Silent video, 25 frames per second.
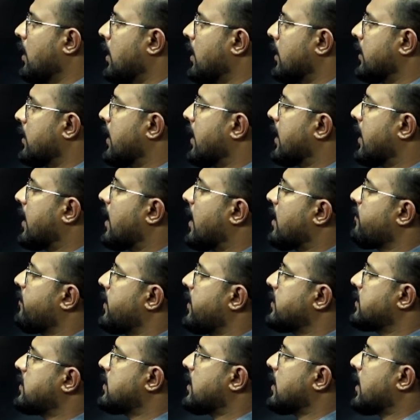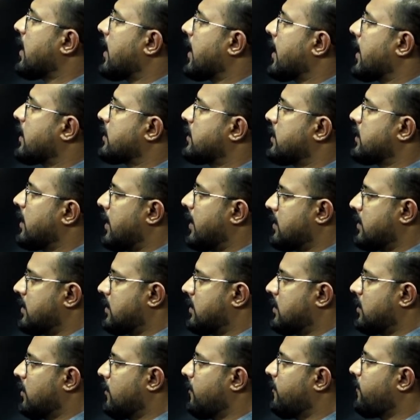the curvature correction
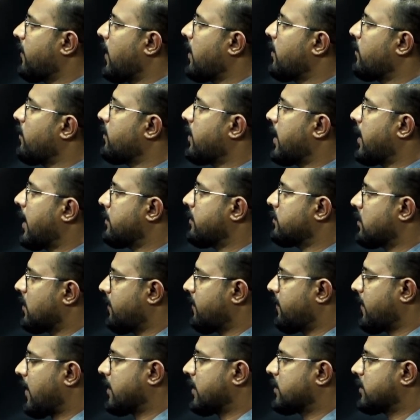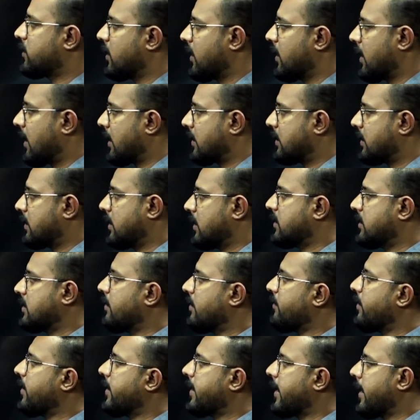is 5 times refraction correction,
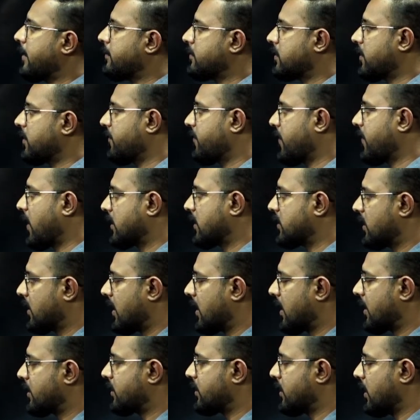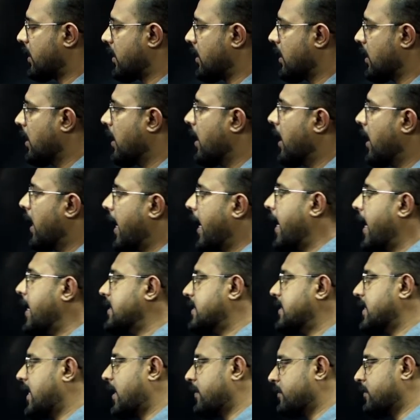7 times refraction correction, 8
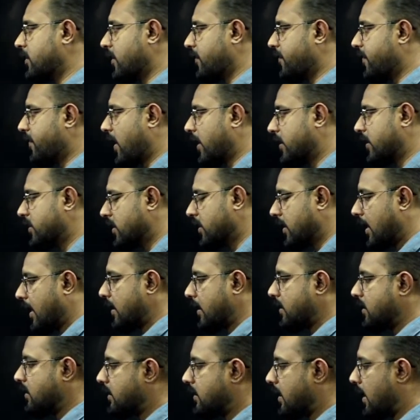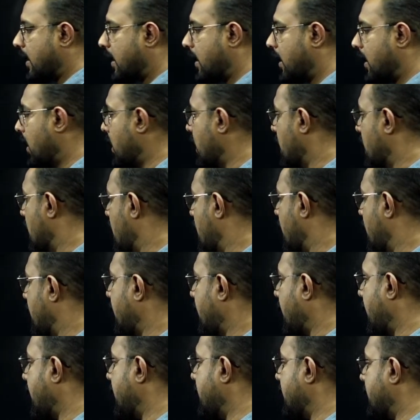times refraction corrections and
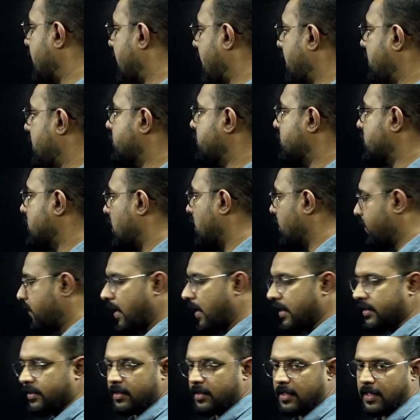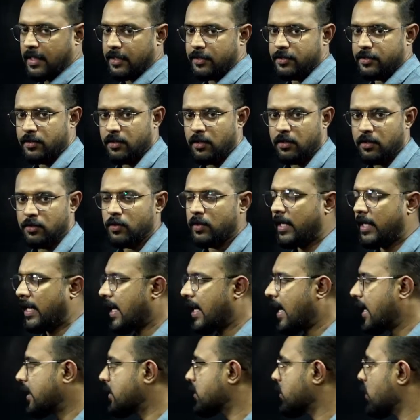9 times refraction correction. So they are
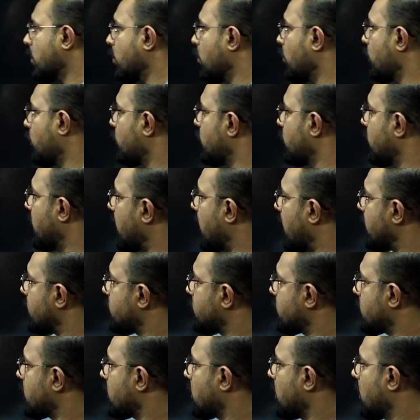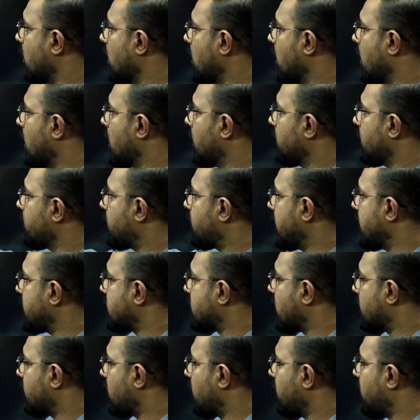asking you for the relation. Please
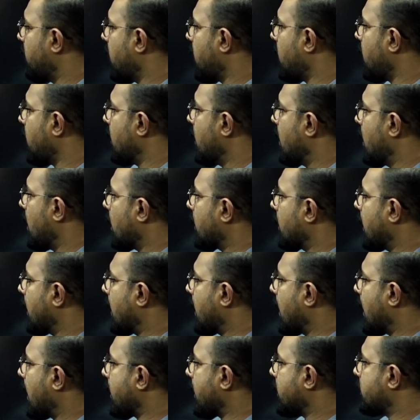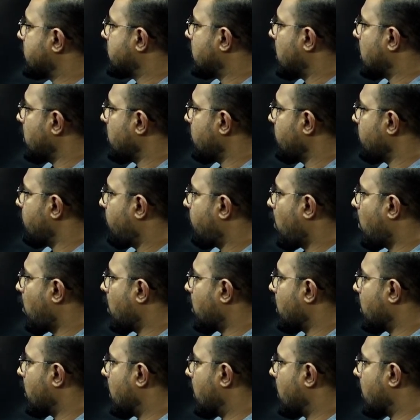remember the correction
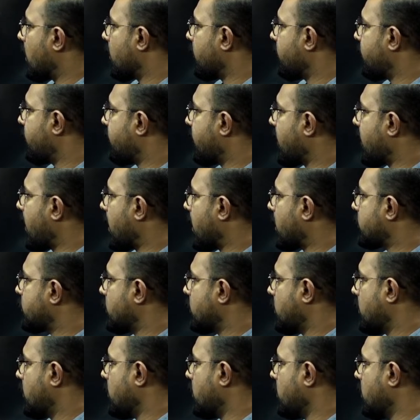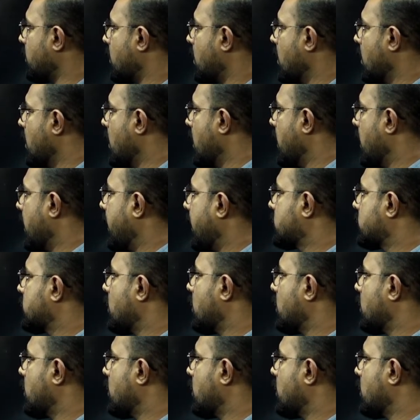for refraction is